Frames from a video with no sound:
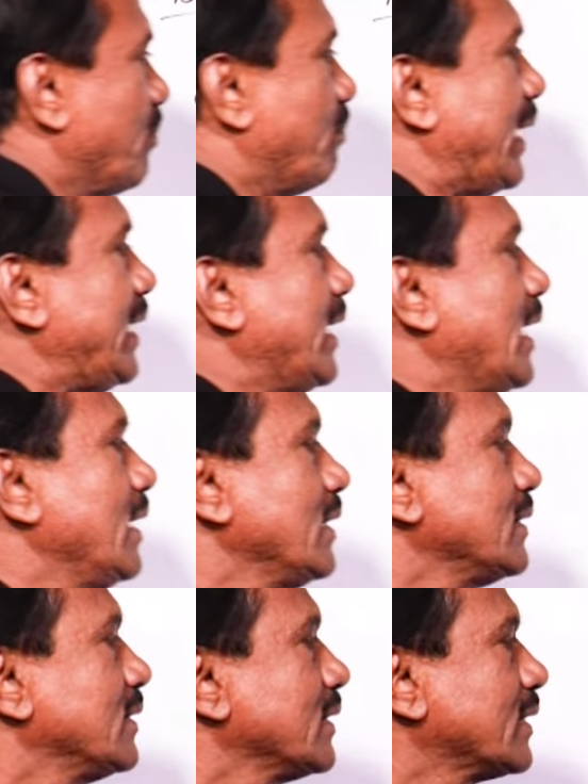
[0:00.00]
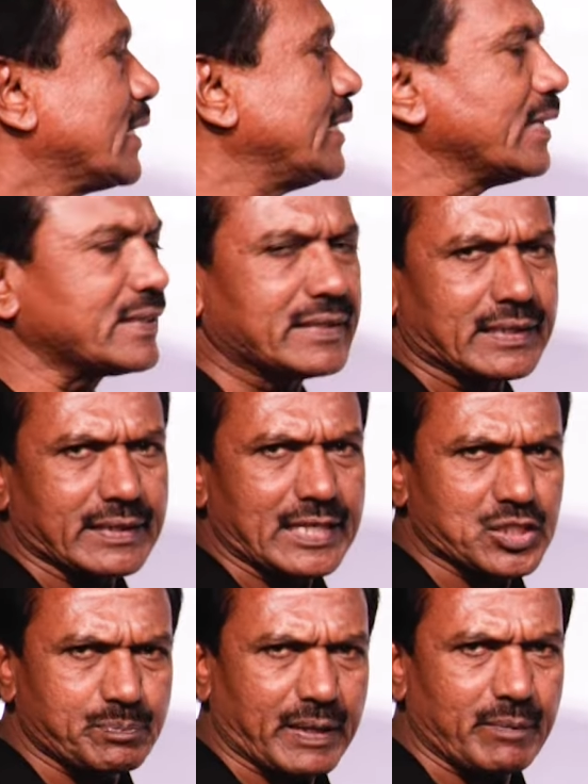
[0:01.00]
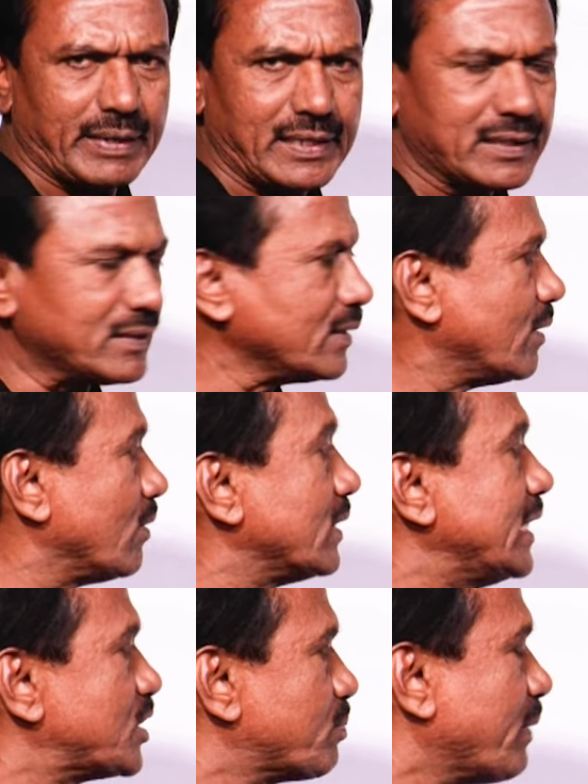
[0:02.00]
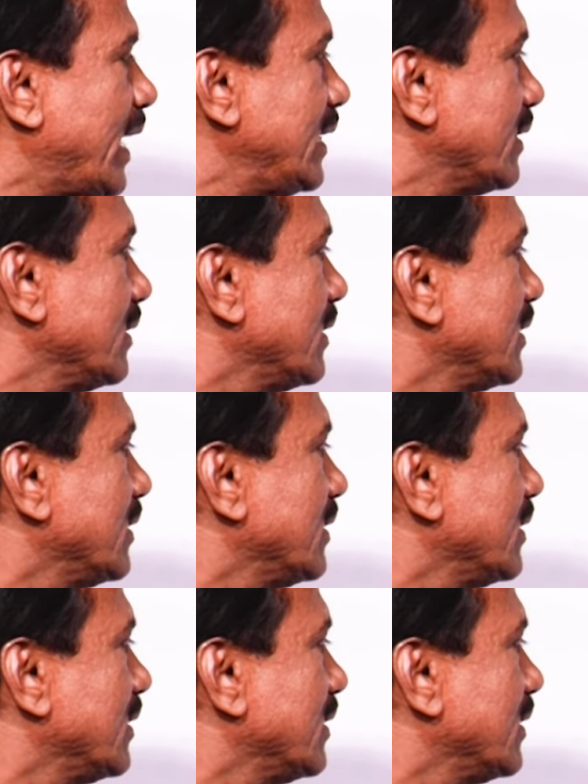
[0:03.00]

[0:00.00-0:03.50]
Mendel conducted the experiment on this plant